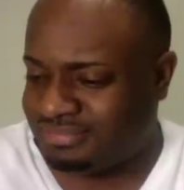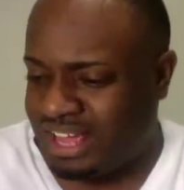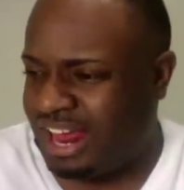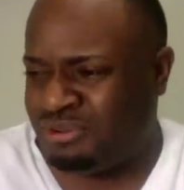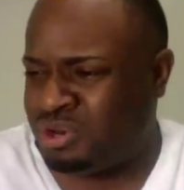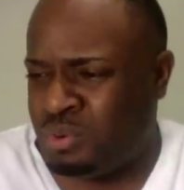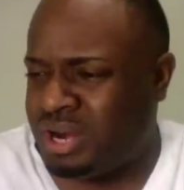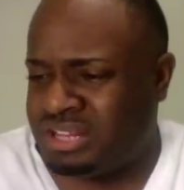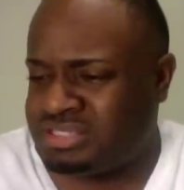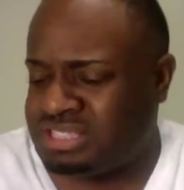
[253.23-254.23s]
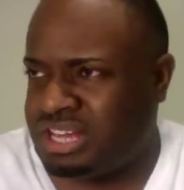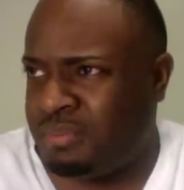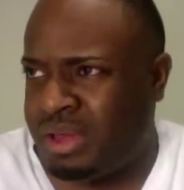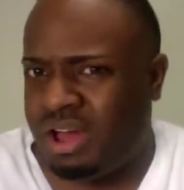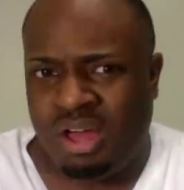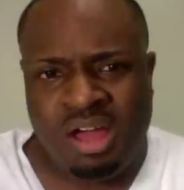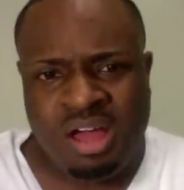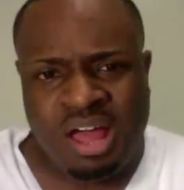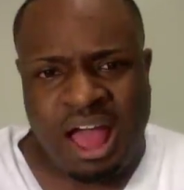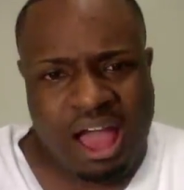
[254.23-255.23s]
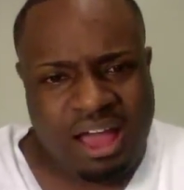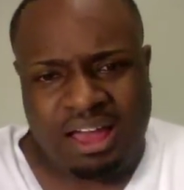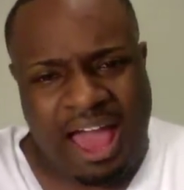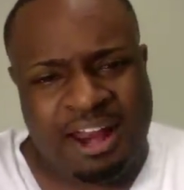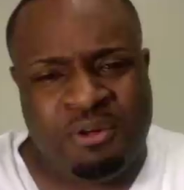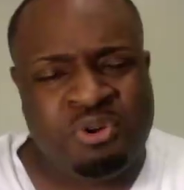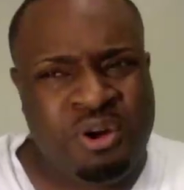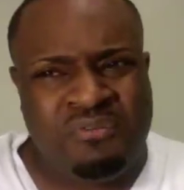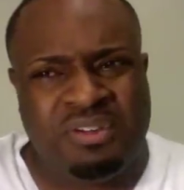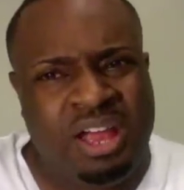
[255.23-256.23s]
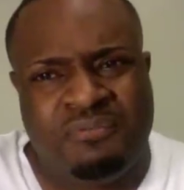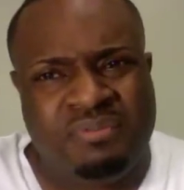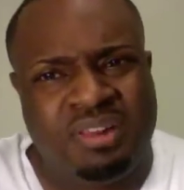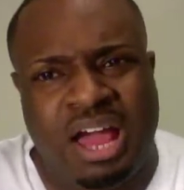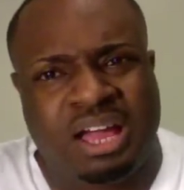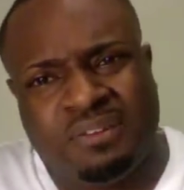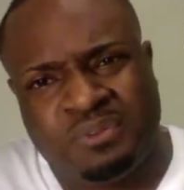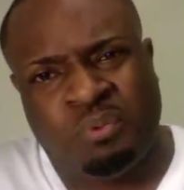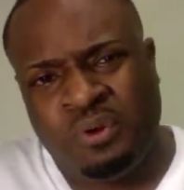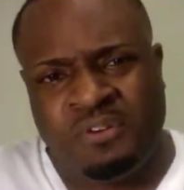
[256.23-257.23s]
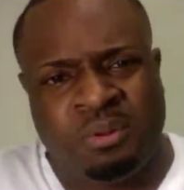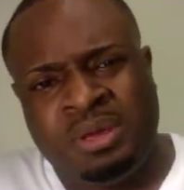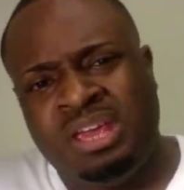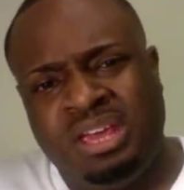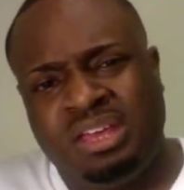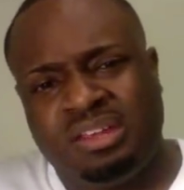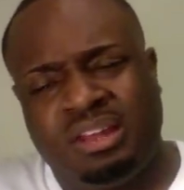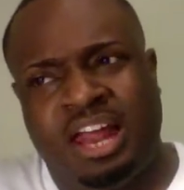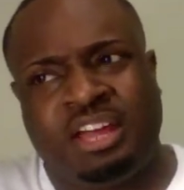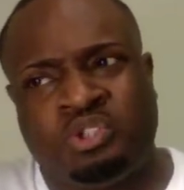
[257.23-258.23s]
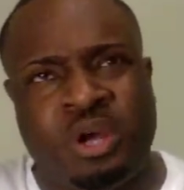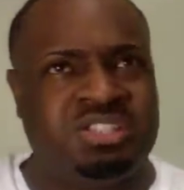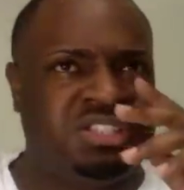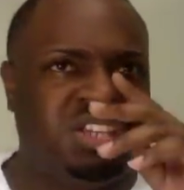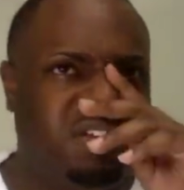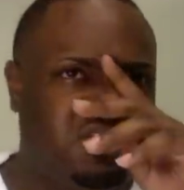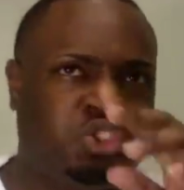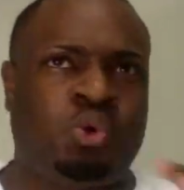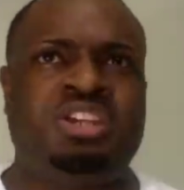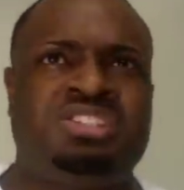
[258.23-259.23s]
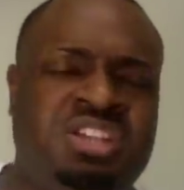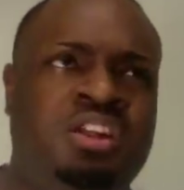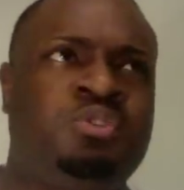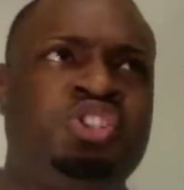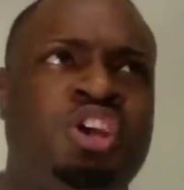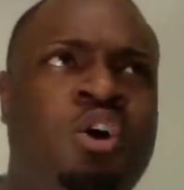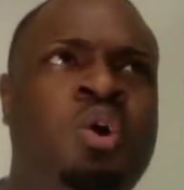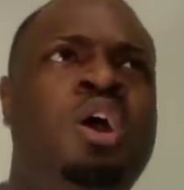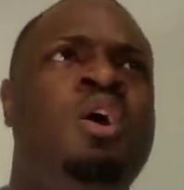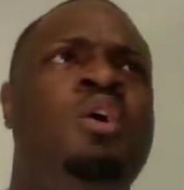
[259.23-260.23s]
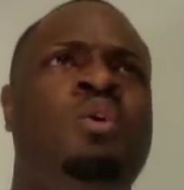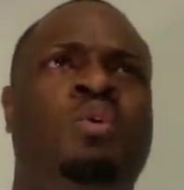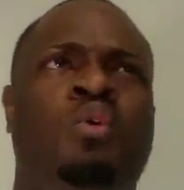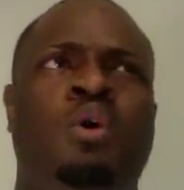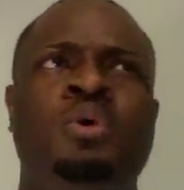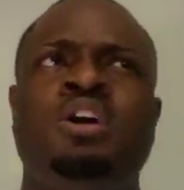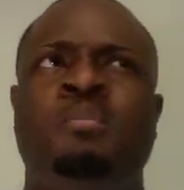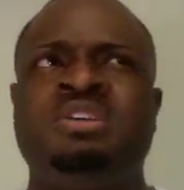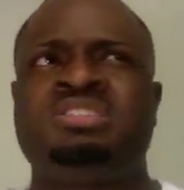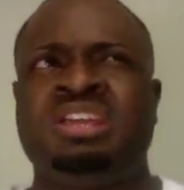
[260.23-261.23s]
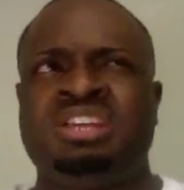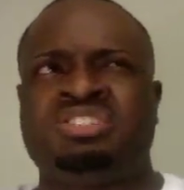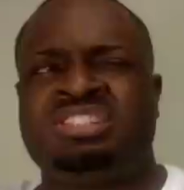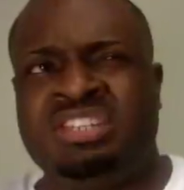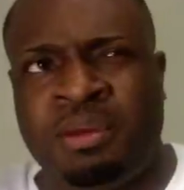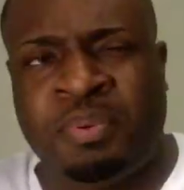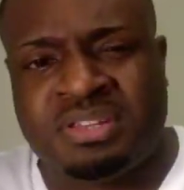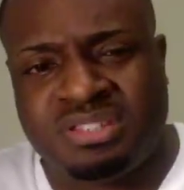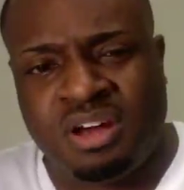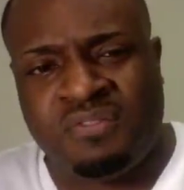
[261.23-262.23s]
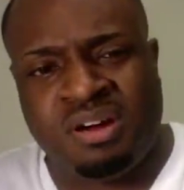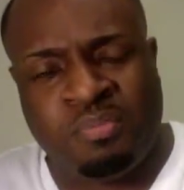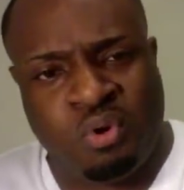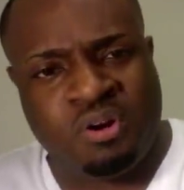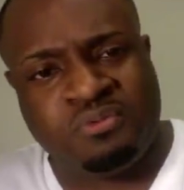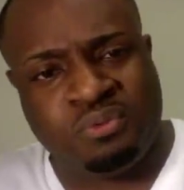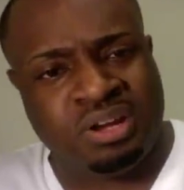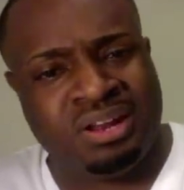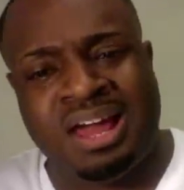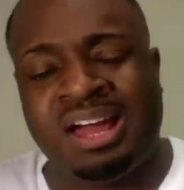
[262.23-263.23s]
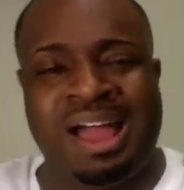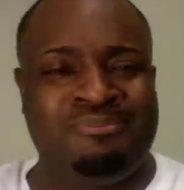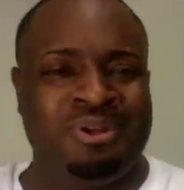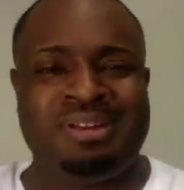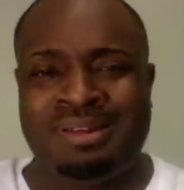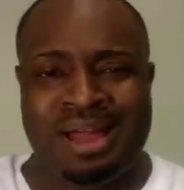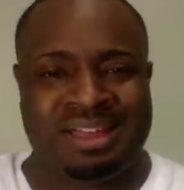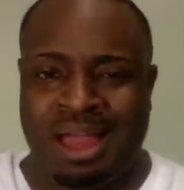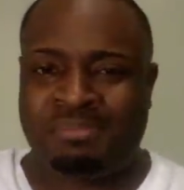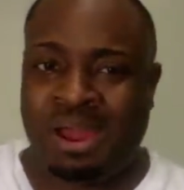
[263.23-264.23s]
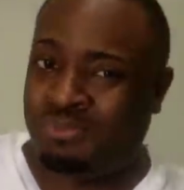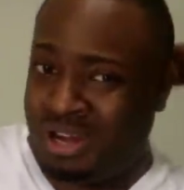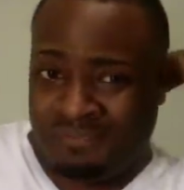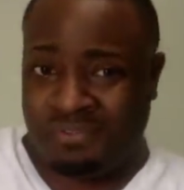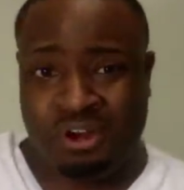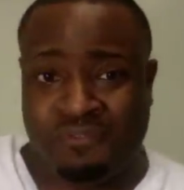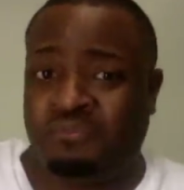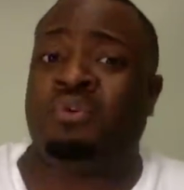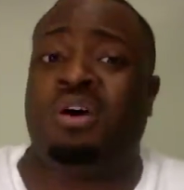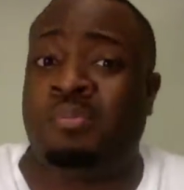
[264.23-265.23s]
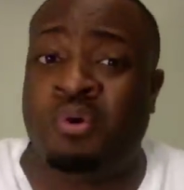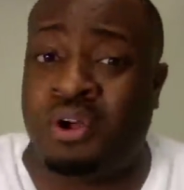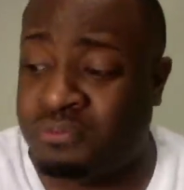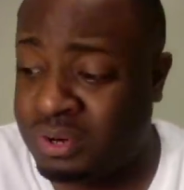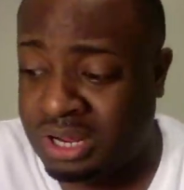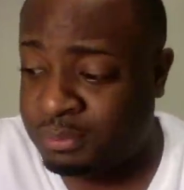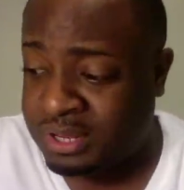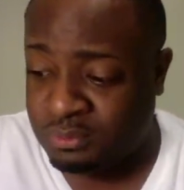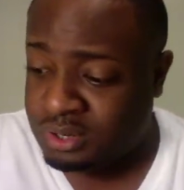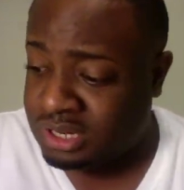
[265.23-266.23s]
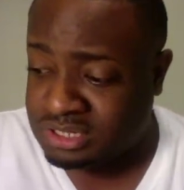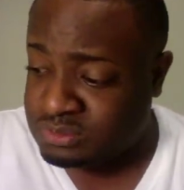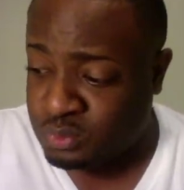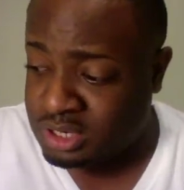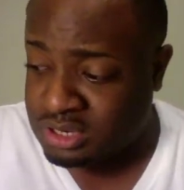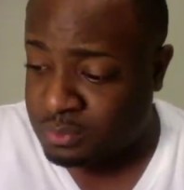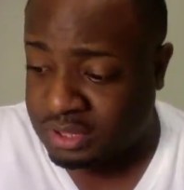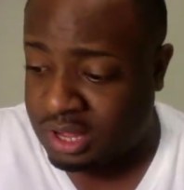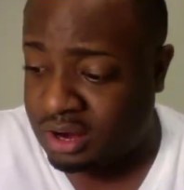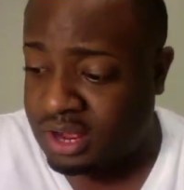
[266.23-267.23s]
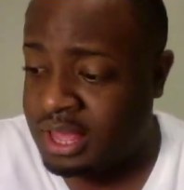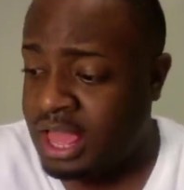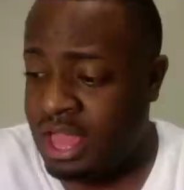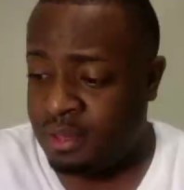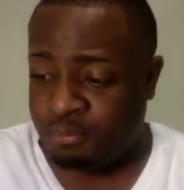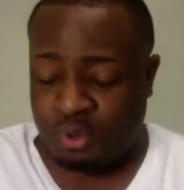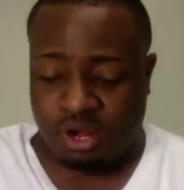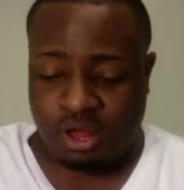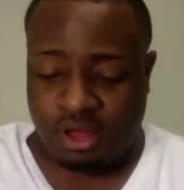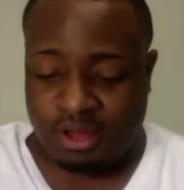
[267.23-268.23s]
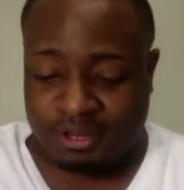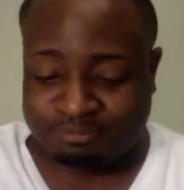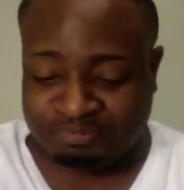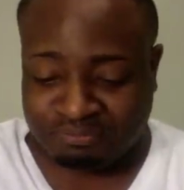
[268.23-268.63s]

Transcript: don't know what else to say about. I don't know if we're gonna be like Trace still. Is Trace still on the show? Or we're gonna be seeing snippets of her boyfriend. Like, I'm not really here for her boyfriend. I mean, really, really don't care. But